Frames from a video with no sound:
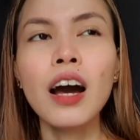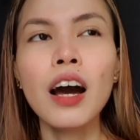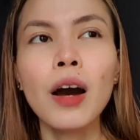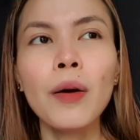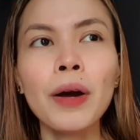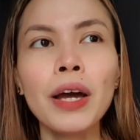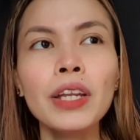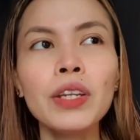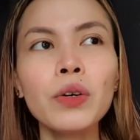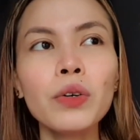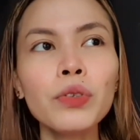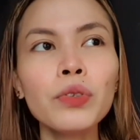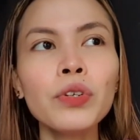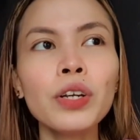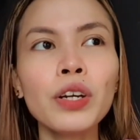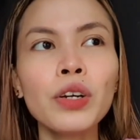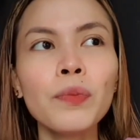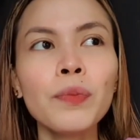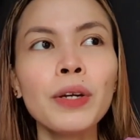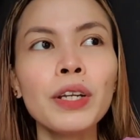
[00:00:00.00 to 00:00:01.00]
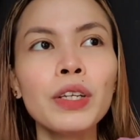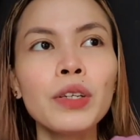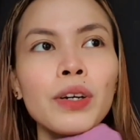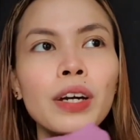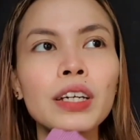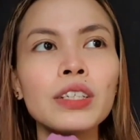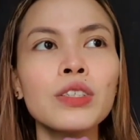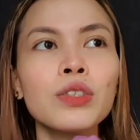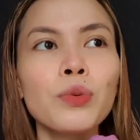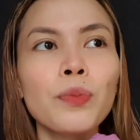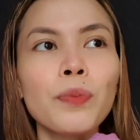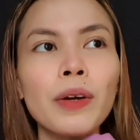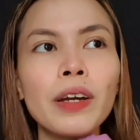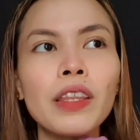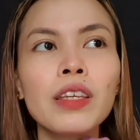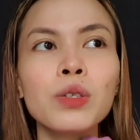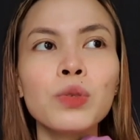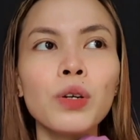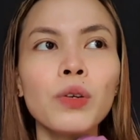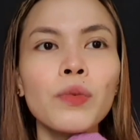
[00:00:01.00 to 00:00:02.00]
I don't recommend you guys to
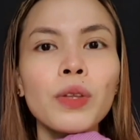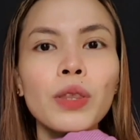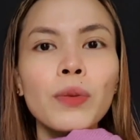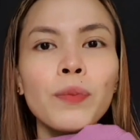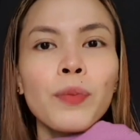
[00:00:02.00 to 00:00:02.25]
pair this one with